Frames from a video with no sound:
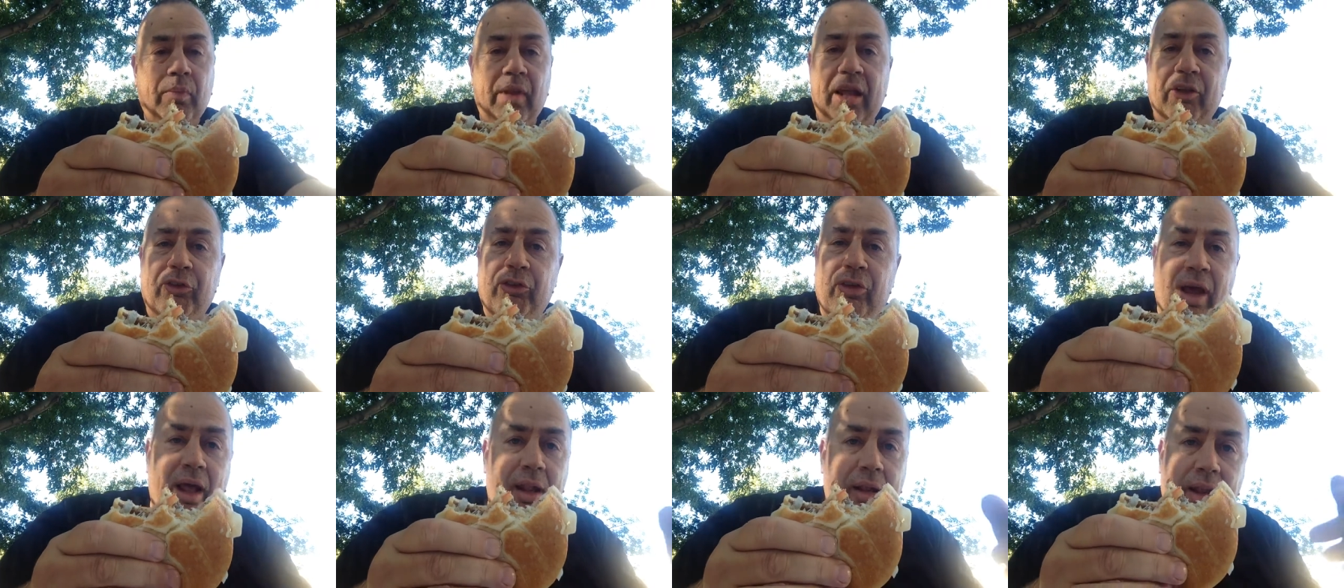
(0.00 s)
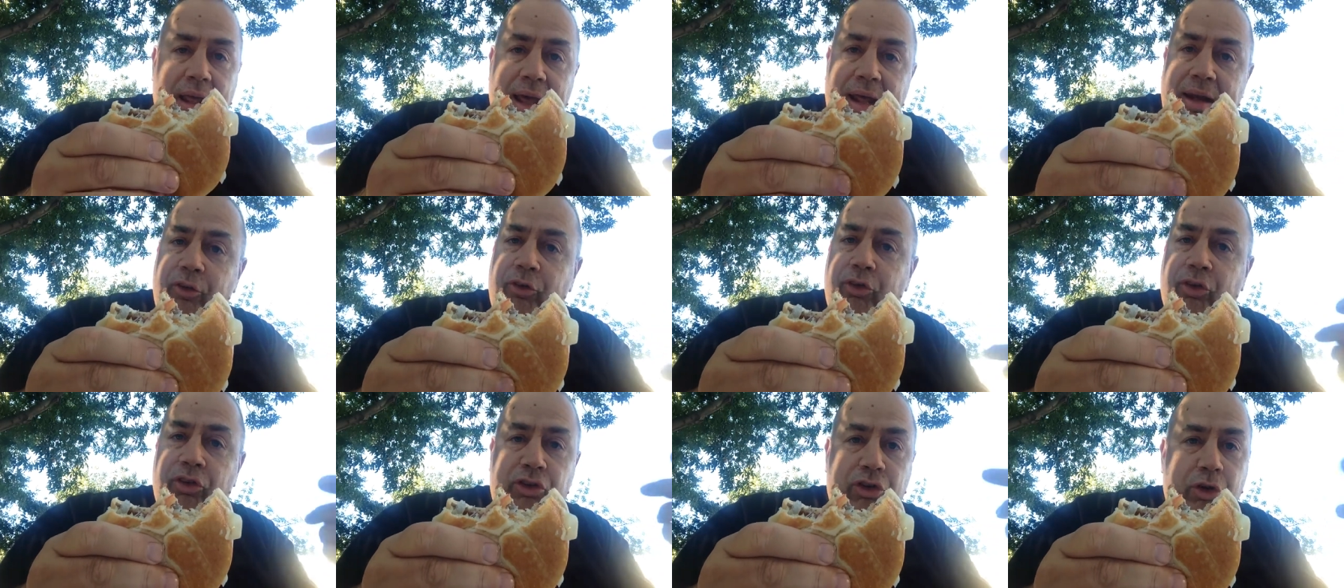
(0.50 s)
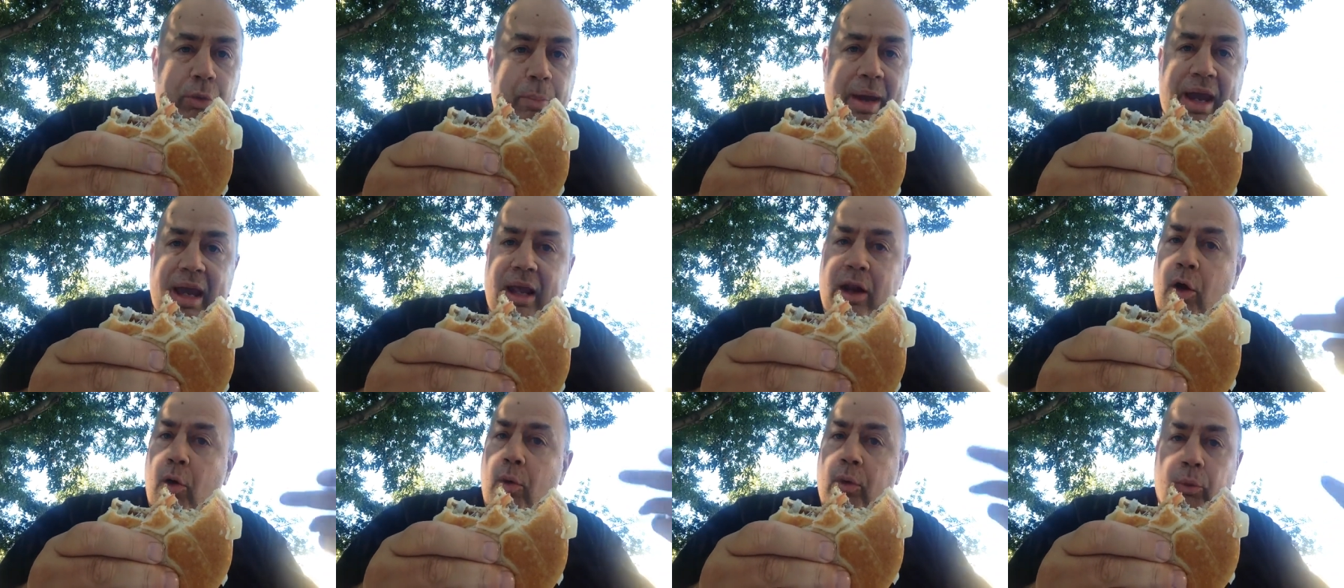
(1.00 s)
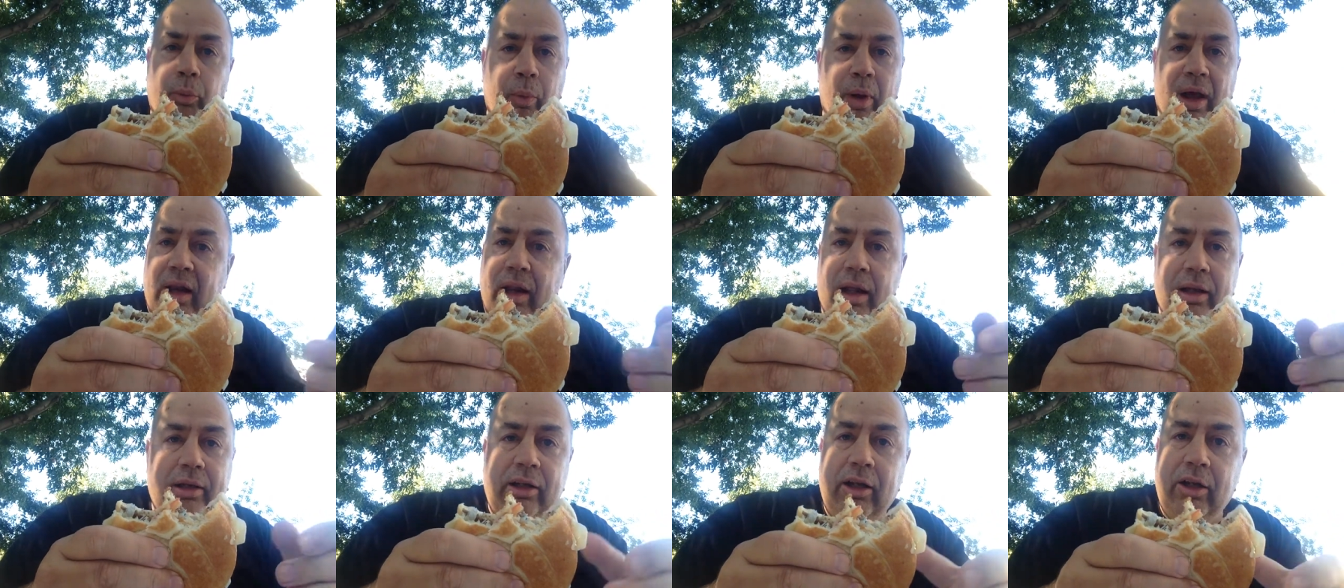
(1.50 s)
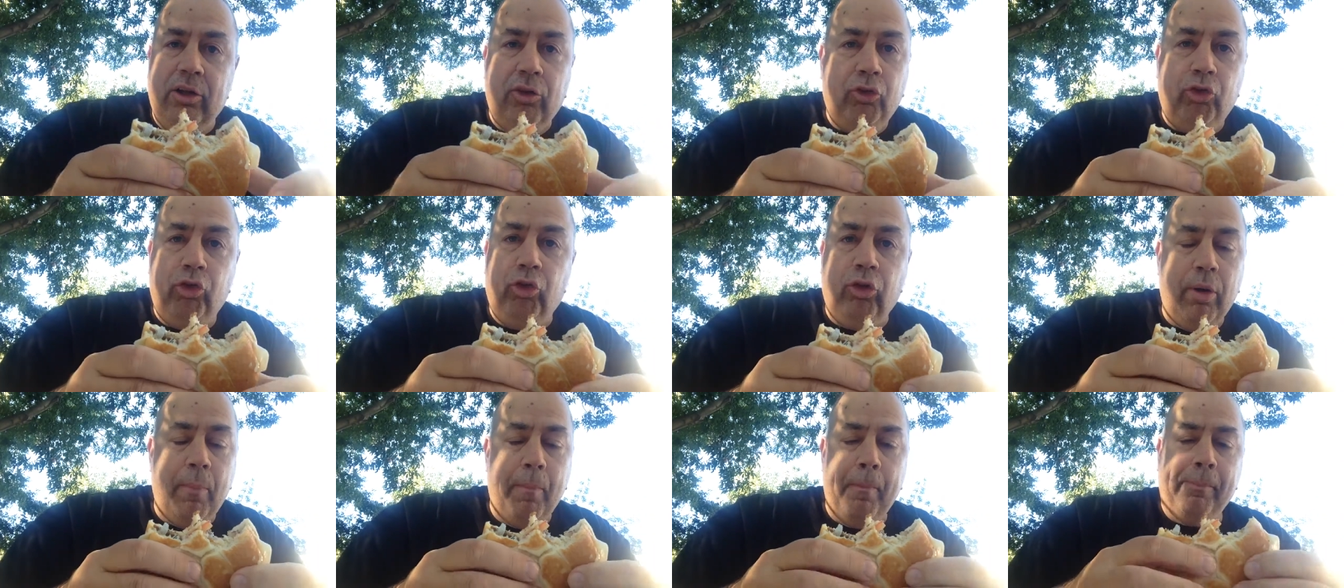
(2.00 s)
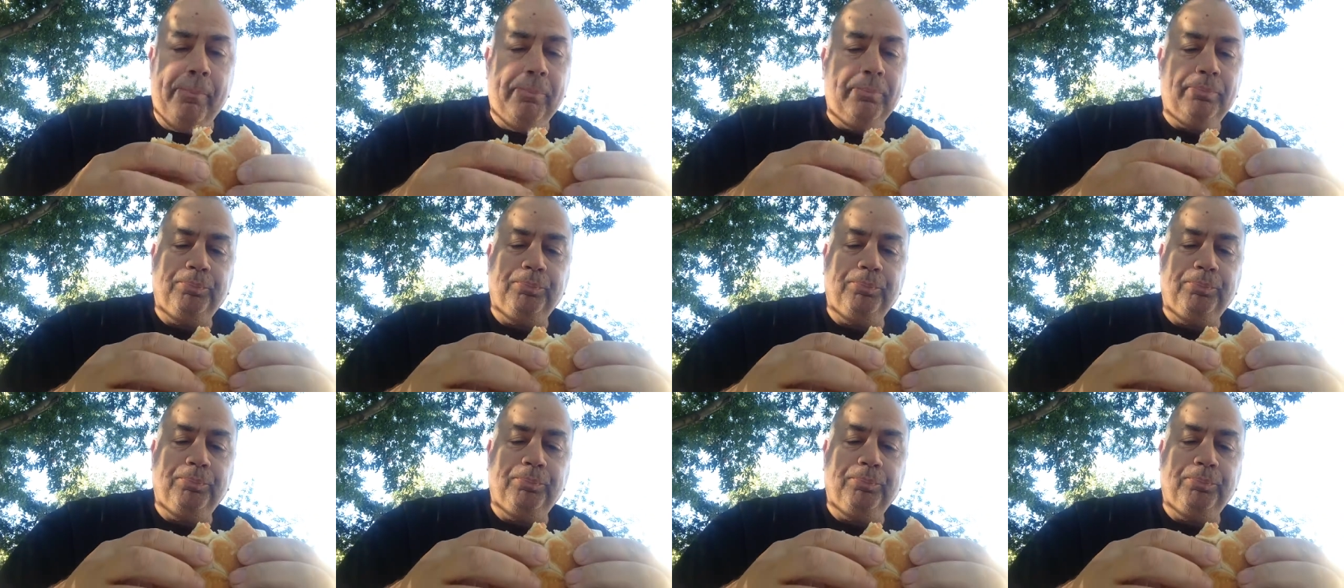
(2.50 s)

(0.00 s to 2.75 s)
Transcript: It's got lettuce and tomato and red onions and